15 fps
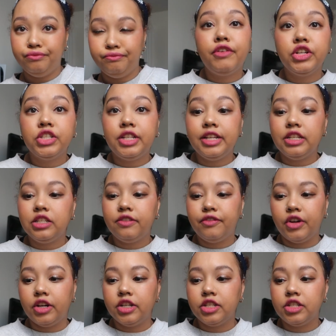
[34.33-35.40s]
First things
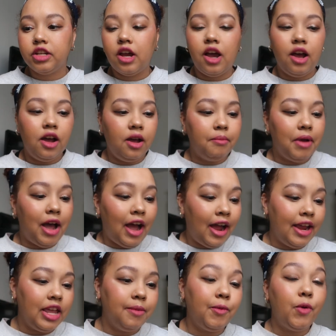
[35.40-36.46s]
first,
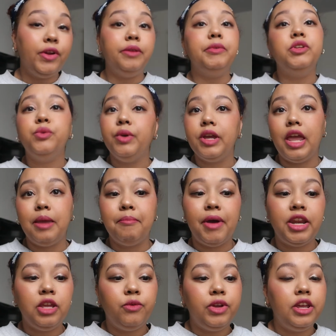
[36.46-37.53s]
I am going to be doing a
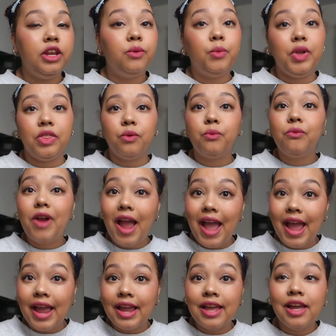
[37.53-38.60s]
buddy read with
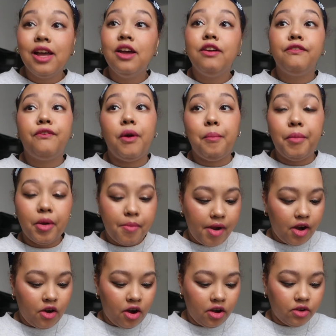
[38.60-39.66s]
Ray from
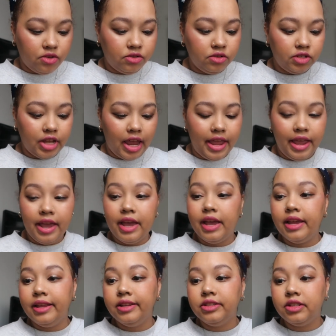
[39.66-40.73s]
Bookmark Chronicles,
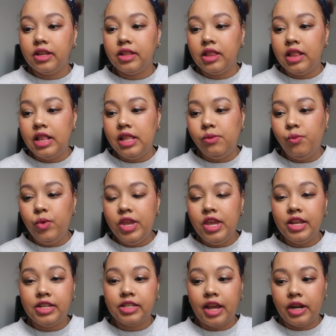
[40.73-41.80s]
and
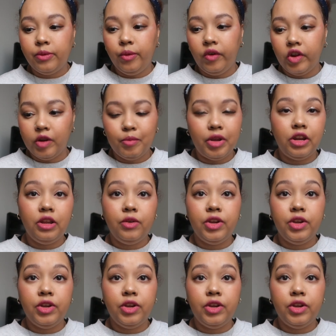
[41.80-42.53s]
we decided we were going to buddy